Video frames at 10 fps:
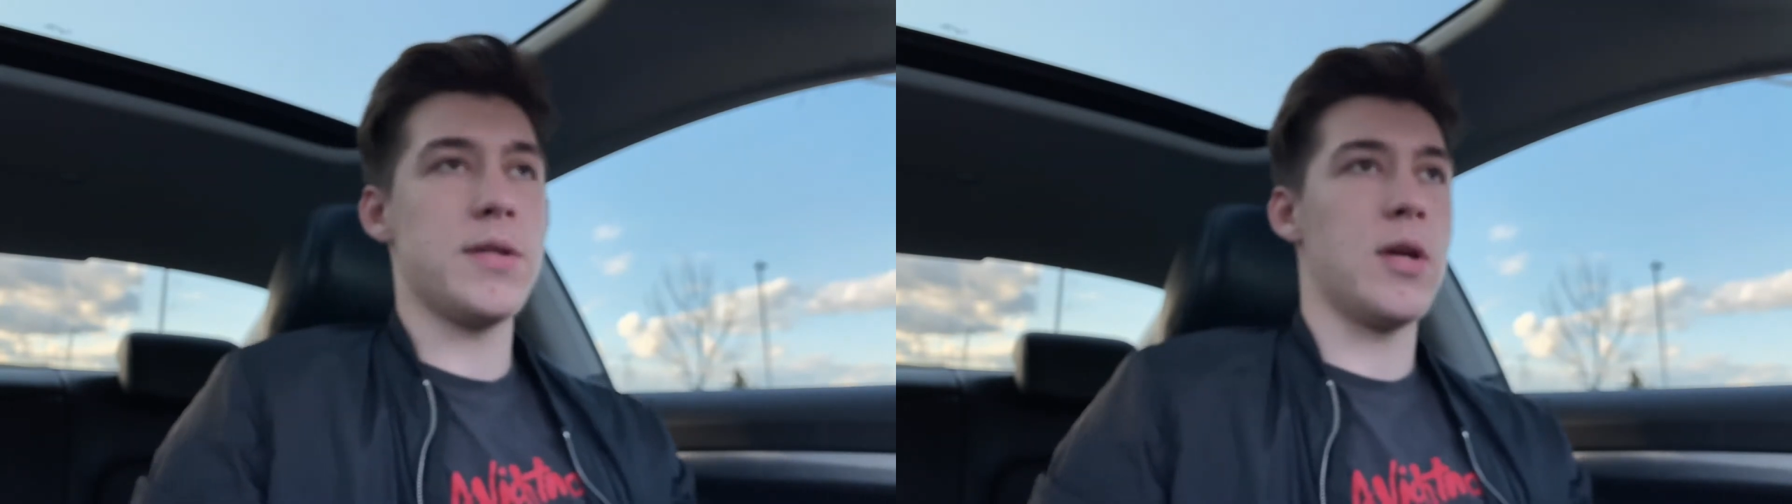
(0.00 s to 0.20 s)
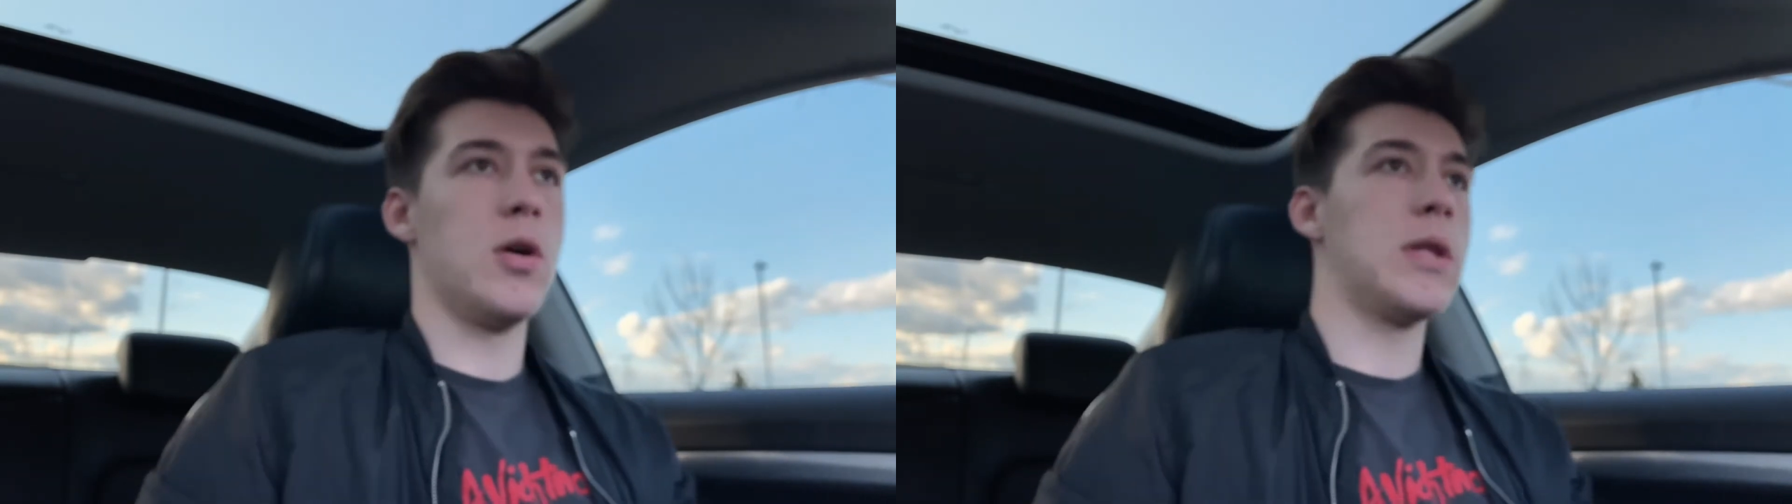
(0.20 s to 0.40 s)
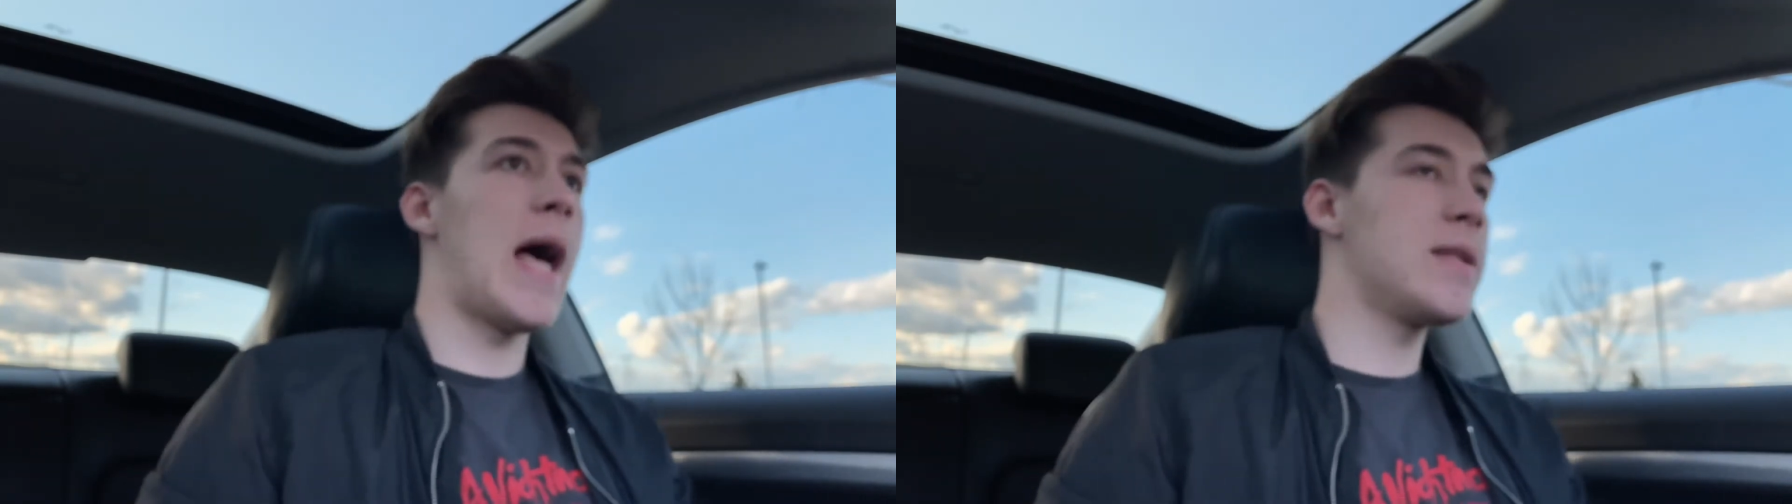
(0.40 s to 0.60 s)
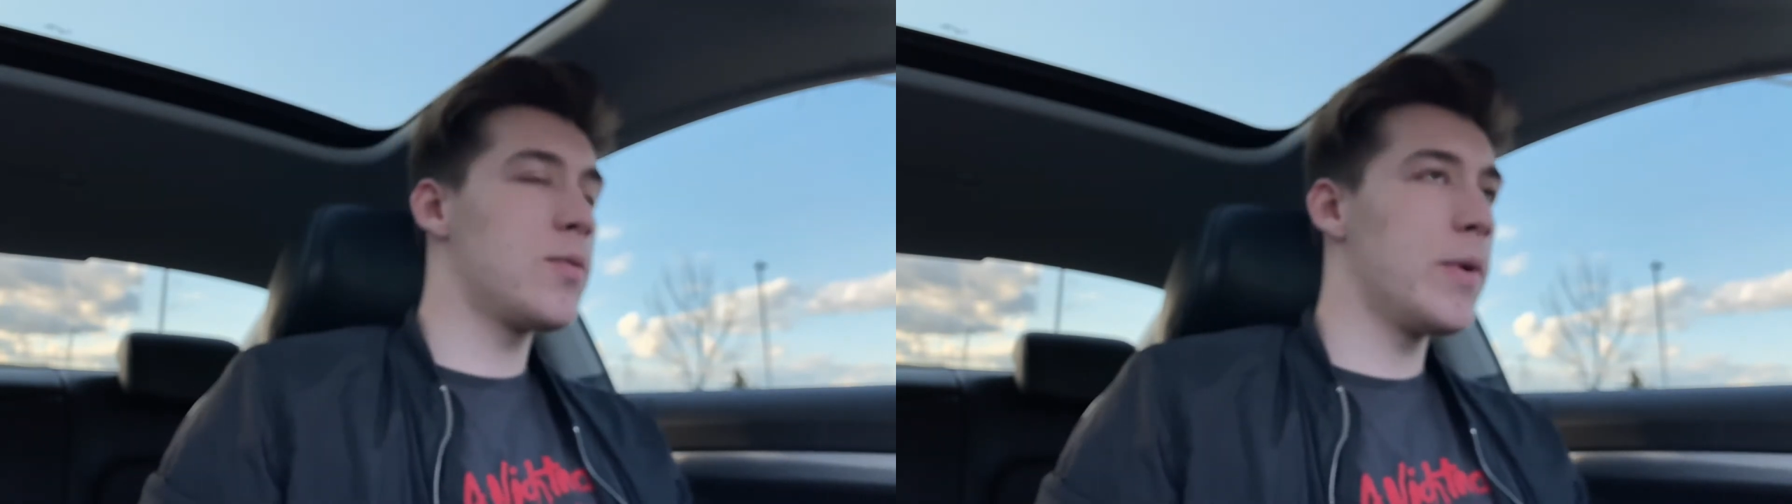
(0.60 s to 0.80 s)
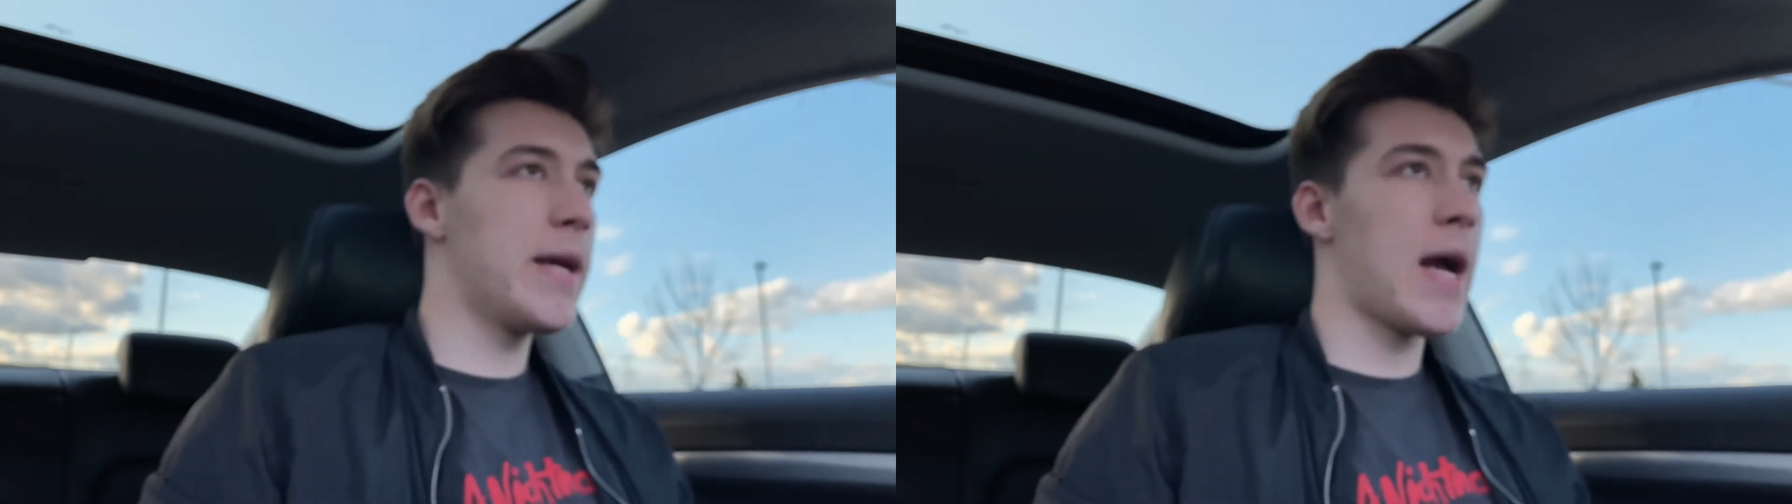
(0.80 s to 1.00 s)
So last
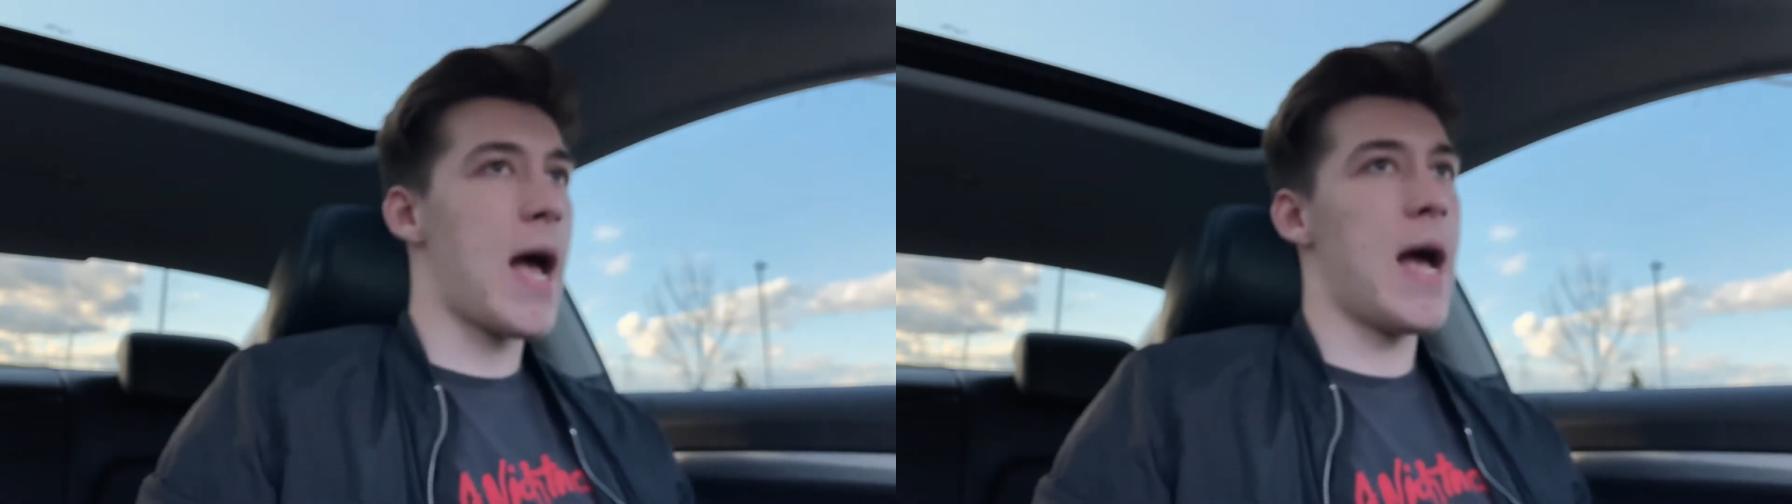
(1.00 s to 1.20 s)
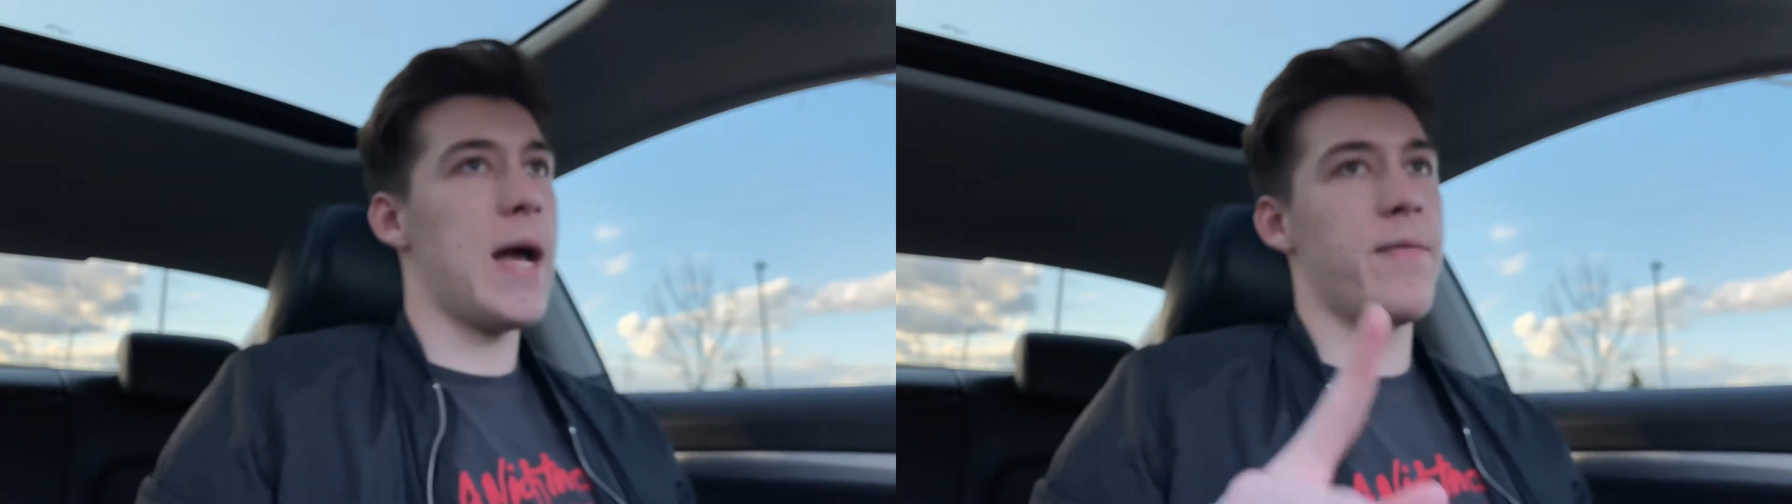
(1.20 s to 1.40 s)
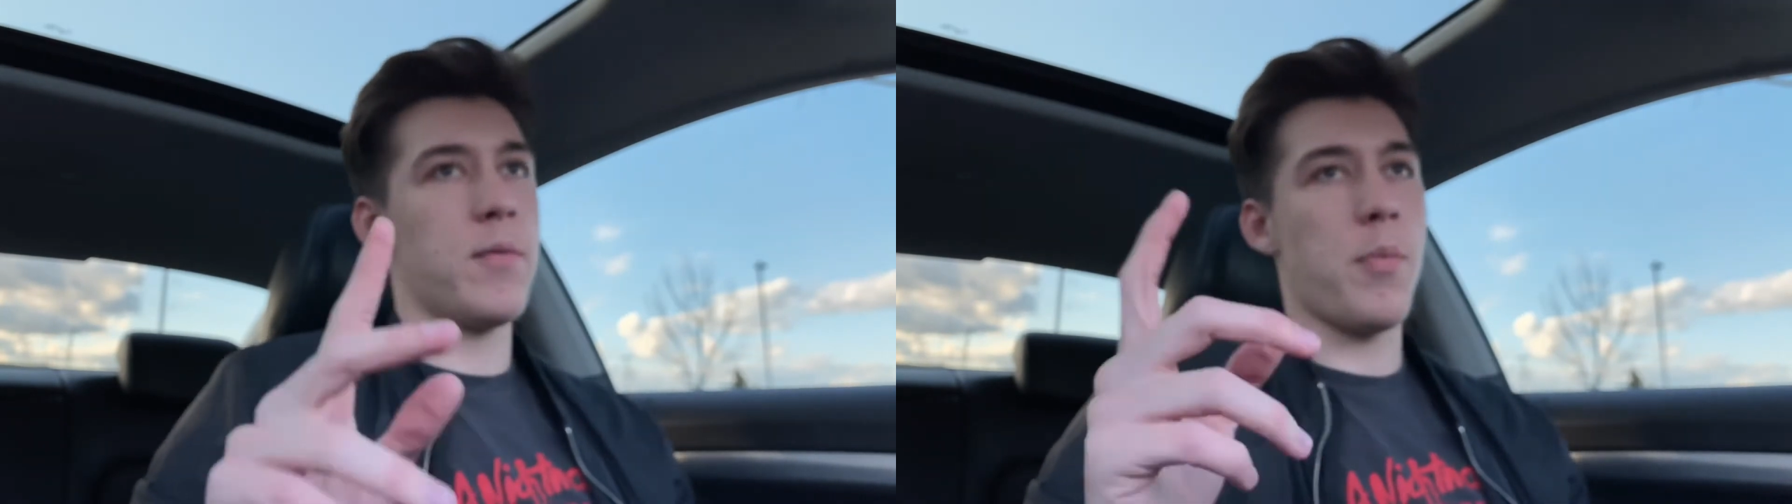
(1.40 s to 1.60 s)
week, from